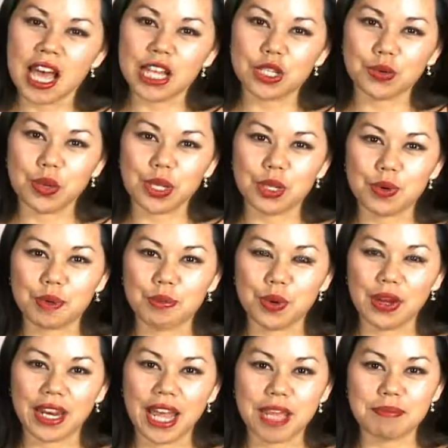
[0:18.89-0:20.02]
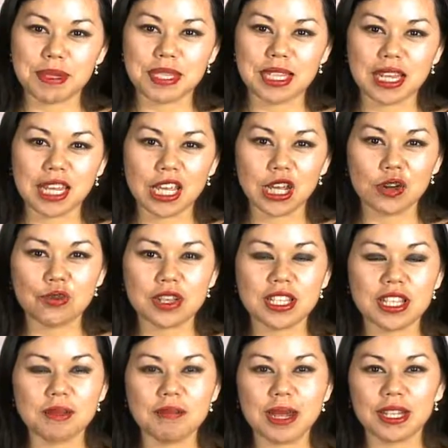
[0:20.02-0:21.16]
a 21.8% increase
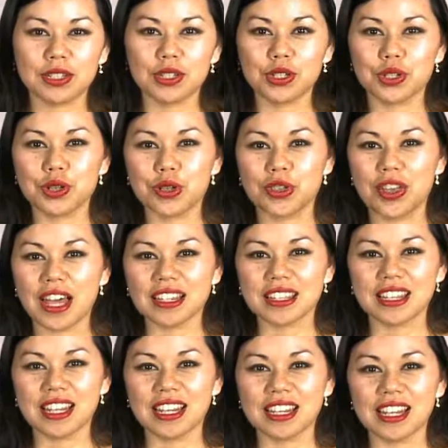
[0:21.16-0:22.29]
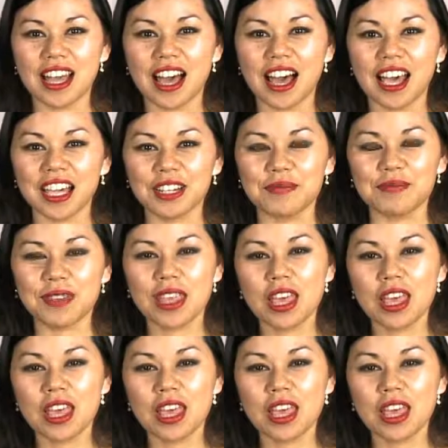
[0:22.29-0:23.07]
compared to 2009.